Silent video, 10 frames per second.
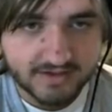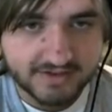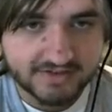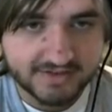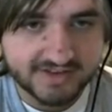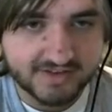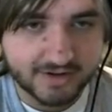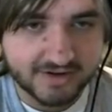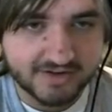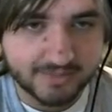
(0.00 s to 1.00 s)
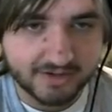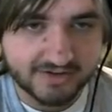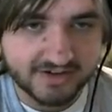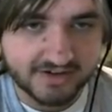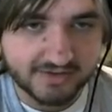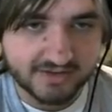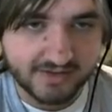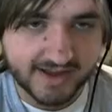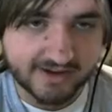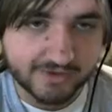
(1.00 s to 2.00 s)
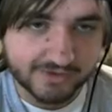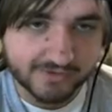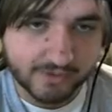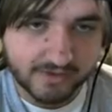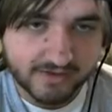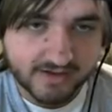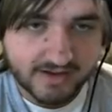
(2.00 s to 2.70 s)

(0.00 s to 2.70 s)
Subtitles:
So this is what you're supposed to use the light arrows for.